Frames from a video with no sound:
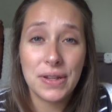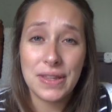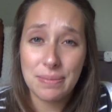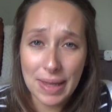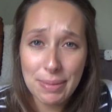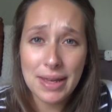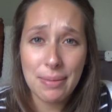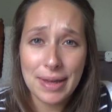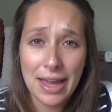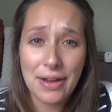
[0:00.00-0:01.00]
to this baby
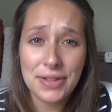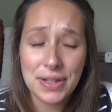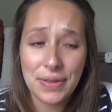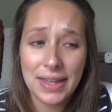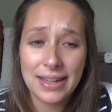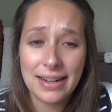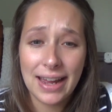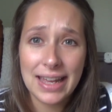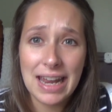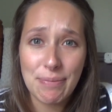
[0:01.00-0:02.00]
coming out so that
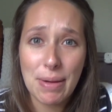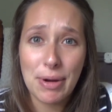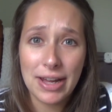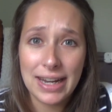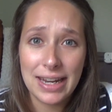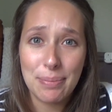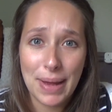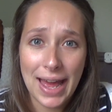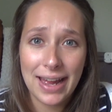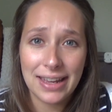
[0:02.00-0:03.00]
I can have my body
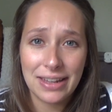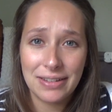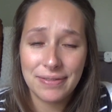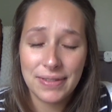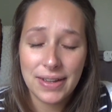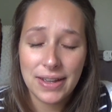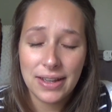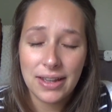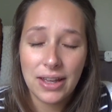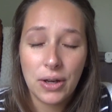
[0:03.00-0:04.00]
back.
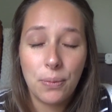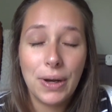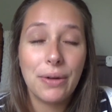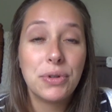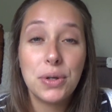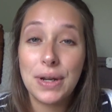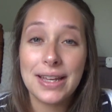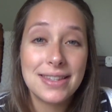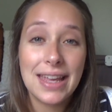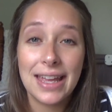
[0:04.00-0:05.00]
Well, to an
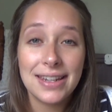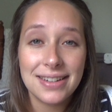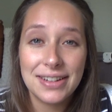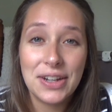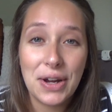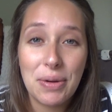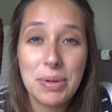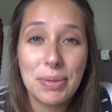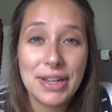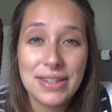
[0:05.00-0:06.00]
extent, I'll
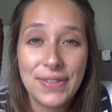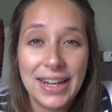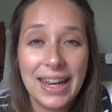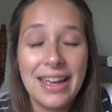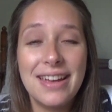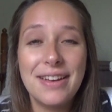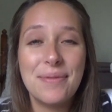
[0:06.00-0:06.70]
be breastfeeding.